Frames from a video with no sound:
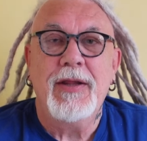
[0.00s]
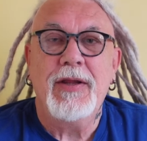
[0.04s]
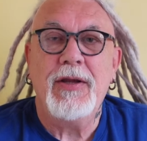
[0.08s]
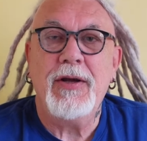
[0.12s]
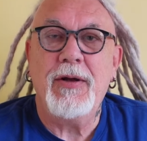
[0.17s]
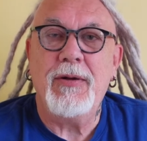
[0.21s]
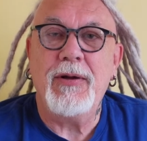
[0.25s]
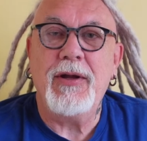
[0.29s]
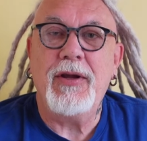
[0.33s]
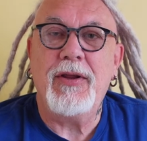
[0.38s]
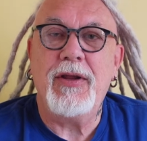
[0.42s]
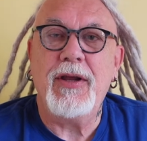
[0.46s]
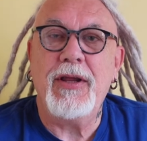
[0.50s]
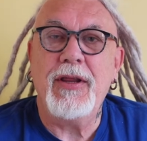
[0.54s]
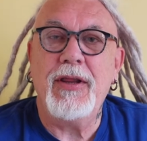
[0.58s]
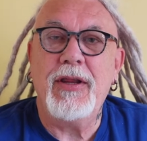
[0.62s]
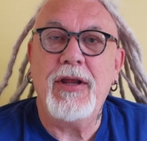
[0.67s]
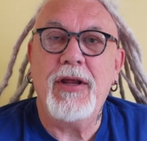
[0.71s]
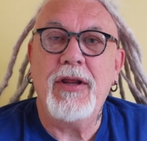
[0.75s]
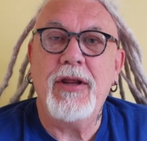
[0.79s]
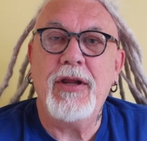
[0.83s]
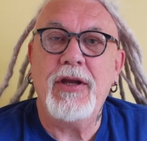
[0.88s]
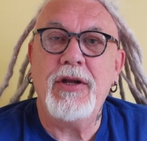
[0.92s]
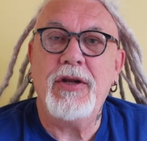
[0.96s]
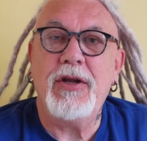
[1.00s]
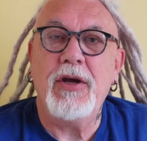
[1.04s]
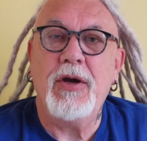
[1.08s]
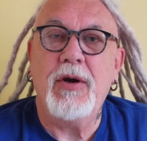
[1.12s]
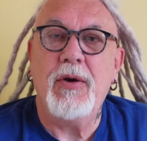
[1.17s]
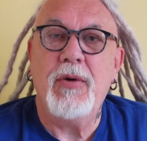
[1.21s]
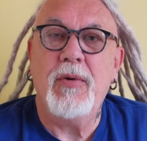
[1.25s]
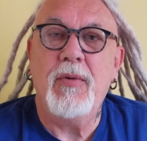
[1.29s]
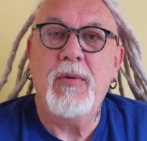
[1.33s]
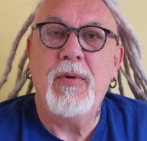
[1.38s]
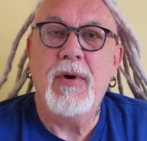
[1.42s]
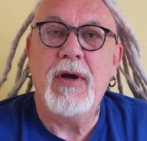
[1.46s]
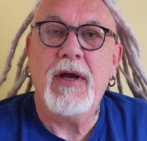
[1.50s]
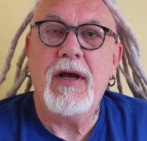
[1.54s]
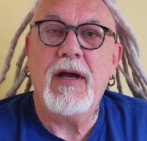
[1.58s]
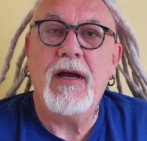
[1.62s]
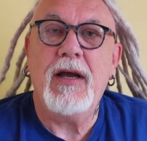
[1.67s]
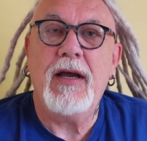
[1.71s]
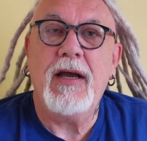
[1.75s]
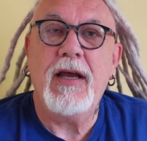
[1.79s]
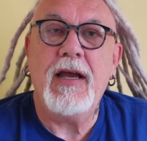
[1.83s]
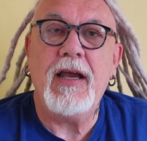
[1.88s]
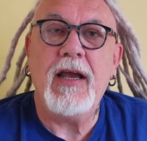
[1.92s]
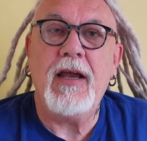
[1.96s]
The only thing that they do,
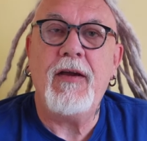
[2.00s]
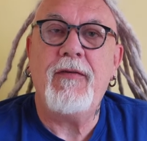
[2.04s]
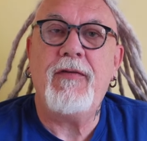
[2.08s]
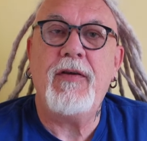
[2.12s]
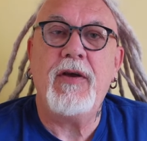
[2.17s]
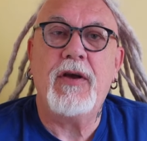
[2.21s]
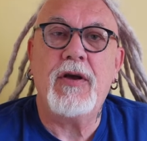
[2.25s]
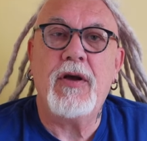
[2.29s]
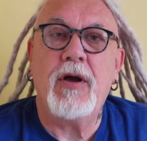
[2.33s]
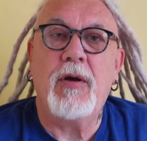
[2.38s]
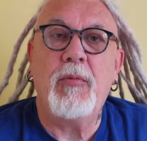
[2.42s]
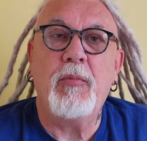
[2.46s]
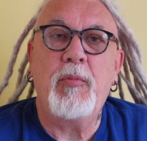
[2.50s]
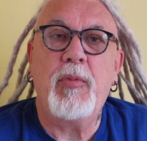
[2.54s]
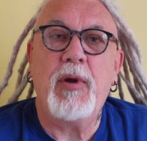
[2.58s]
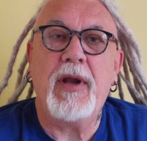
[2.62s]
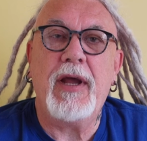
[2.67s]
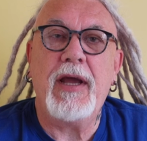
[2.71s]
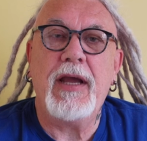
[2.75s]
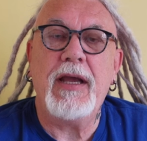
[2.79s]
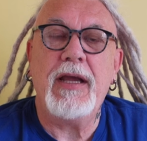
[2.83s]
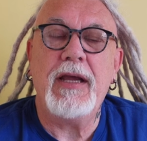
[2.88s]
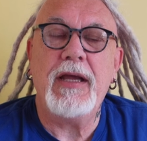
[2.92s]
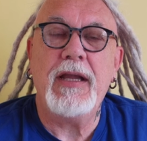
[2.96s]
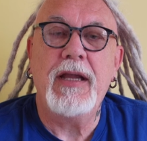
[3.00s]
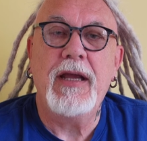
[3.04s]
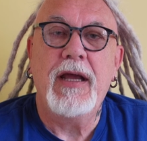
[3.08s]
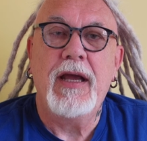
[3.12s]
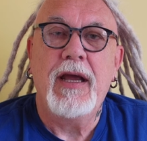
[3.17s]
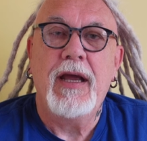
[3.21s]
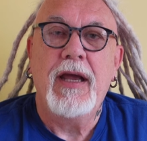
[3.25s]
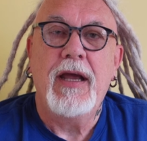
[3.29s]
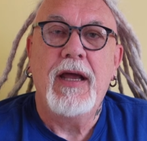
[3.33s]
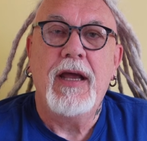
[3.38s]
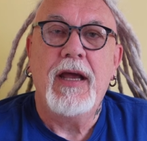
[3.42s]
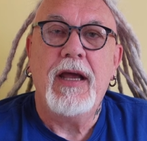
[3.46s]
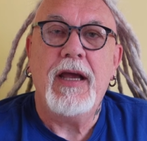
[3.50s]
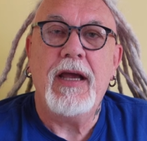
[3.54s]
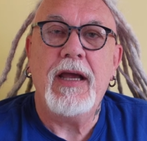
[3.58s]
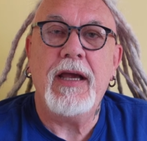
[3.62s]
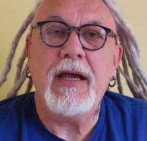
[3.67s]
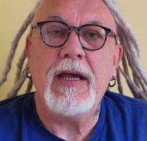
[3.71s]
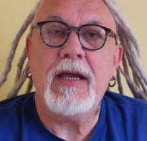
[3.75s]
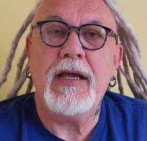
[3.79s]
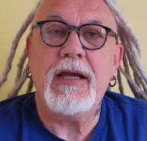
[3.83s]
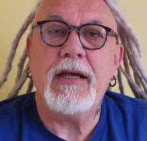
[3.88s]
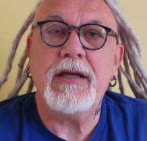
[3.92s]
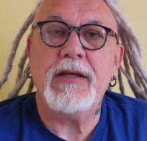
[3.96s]
if you complain,
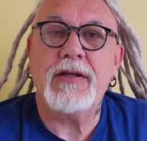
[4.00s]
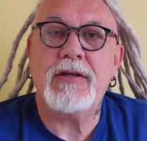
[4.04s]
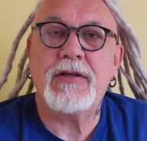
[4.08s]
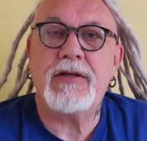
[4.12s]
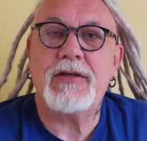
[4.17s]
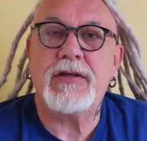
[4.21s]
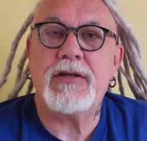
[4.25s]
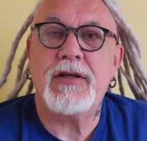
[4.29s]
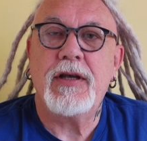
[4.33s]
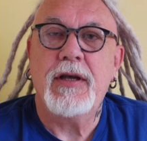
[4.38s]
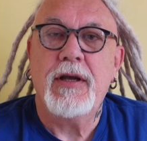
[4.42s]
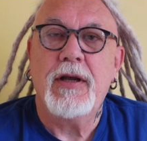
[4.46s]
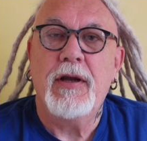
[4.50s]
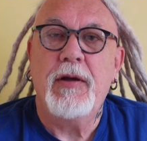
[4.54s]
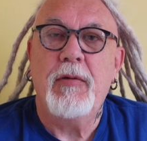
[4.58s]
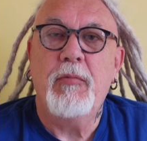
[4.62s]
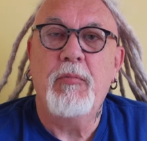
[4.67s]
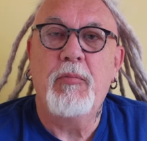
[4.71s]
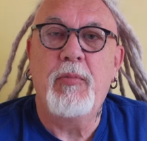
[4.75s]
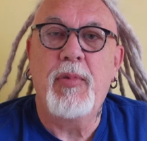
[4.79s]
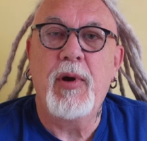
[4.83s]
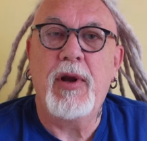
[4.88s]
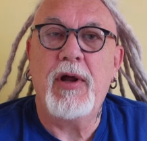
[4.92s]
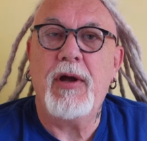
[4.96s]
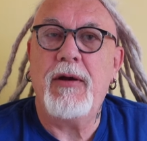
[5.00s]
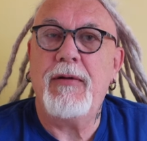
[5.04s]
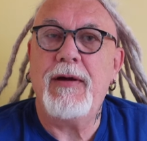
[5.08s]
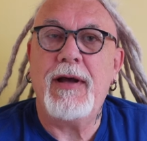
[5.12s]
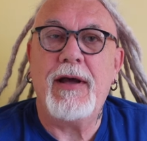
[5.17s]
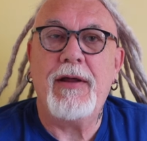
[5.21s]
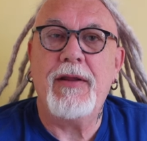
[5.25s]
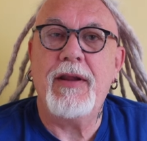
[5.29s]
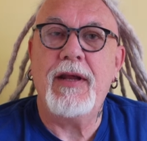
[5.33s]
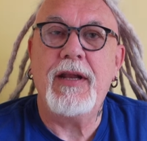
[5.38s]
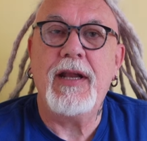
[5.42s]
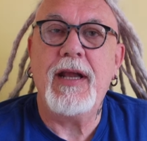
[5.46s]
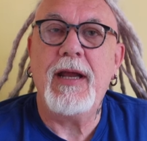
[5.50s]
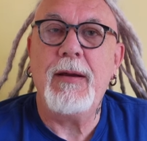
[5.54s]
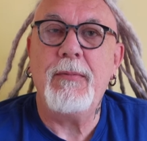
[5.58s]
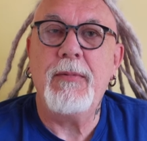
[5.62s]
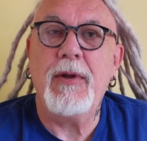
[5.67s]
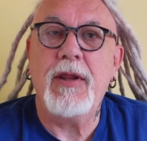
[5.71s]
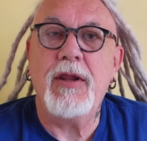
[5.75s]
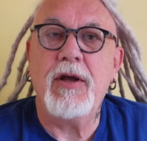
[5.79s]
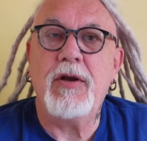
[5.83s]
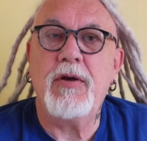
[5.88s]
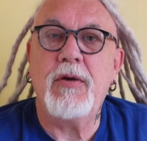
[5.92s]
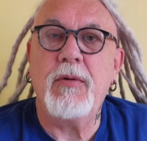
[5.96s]
is blur out the
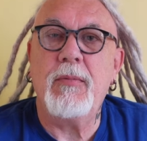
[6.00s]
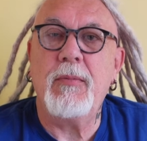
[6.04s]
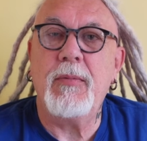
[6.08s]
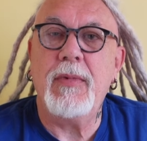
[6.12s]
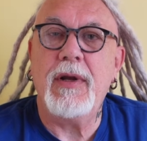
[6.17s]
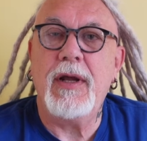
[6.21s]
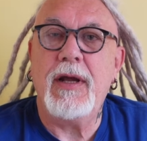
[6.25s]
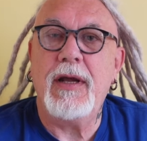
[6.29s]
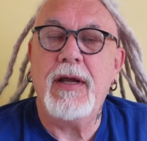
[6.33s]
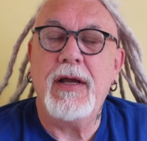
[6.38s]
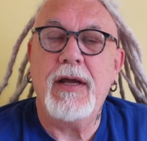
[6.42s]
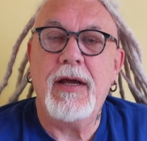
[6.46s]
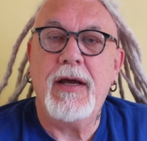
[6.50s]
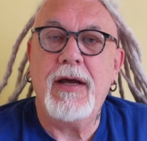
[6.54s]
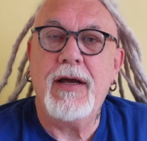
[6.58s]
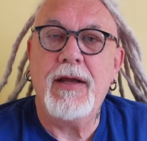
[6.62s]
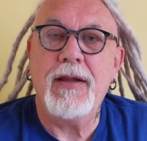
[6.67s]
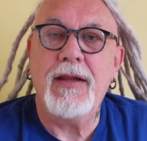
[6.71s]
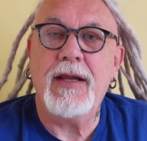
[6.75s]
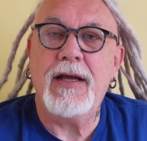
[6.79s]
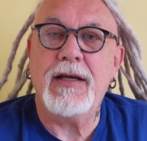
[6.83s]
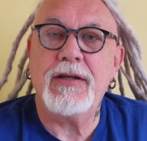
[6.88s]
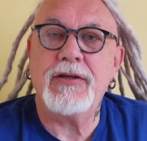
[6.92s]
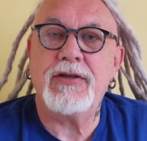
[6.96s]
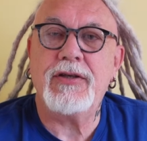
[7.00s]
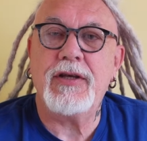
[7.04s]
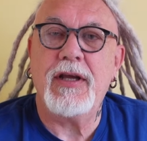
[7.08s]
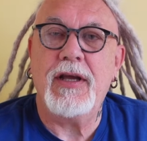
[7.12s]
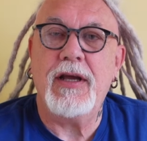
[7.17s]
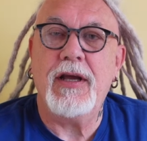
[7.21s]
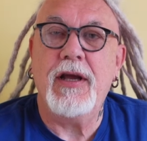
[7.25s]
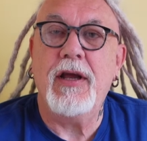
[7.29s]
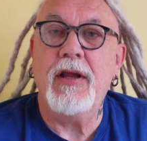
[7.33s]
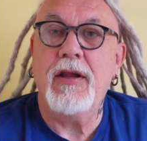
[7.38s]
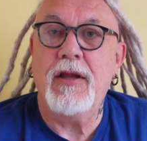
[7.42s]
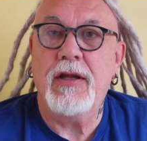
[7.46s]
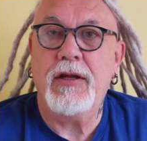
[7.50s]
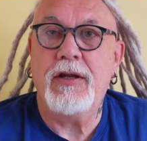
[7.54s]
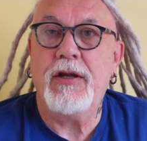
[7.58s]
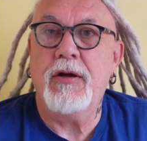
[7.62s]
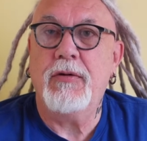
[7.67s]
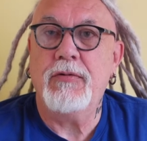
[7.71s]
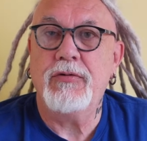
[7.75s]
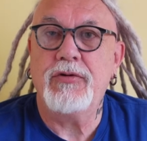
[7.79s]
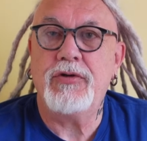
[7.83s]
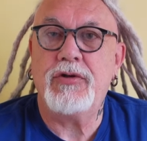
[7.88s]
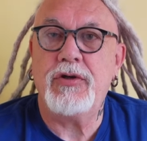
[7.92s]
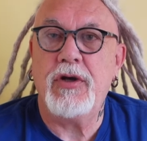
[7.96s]
name of the company, and that's it, and they
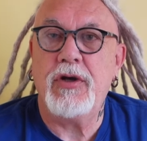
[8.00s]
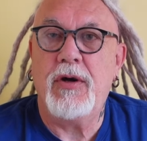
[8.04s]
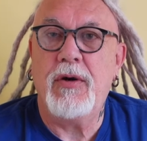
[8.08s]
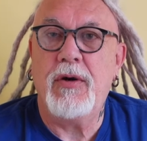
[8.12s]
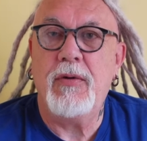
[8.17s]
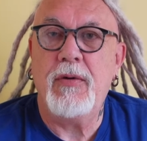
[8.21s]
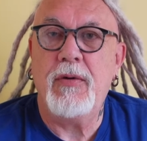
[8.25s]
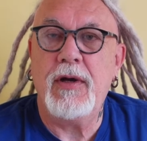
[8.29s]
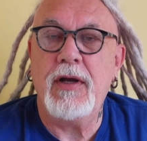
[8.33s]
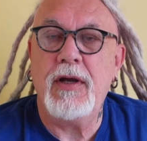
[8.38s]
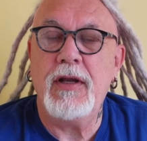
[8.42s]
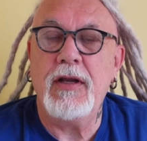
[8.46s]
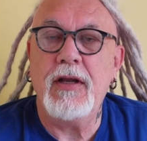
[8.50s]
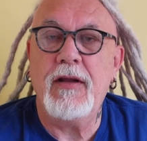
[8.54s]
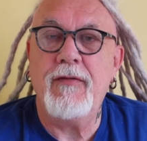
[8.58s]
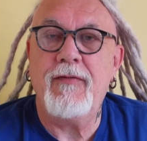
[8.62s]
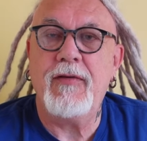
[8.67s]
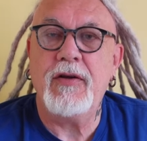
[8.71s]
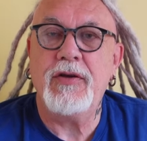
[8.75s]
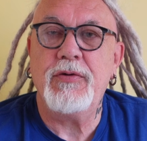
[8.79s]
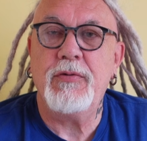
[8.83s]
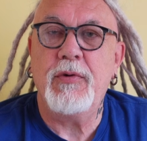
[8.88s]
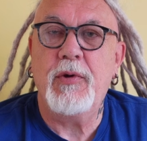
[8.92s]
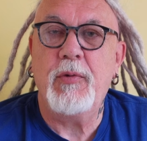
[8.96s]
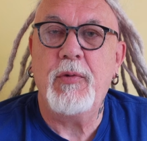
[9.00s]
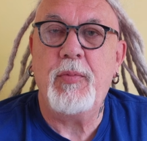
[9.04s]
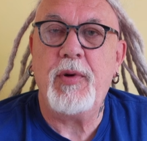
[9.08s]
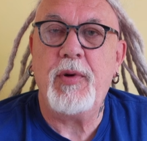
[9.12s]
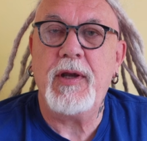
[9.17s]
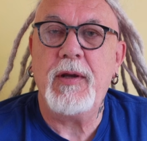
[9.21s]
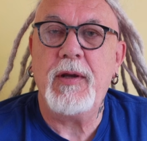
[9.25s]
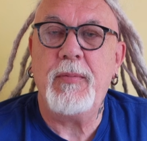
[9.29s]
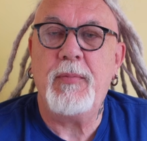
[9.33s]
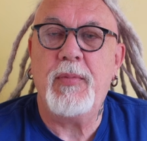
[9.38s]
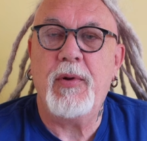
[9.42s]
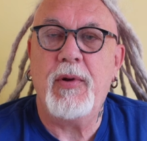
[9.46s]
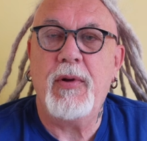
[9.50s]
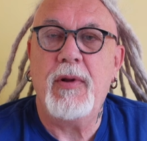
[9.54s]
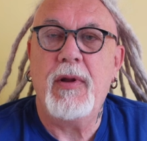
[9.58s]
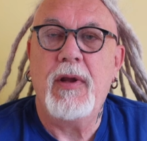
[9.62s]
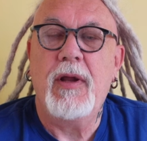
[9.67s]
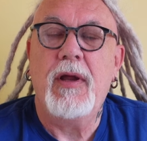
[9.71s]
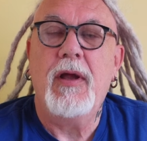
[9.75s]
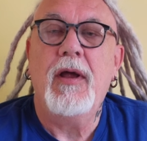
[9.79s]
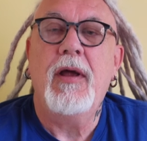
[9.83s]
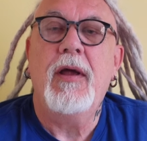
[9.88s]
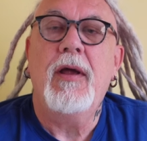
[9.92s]
don't show individual people.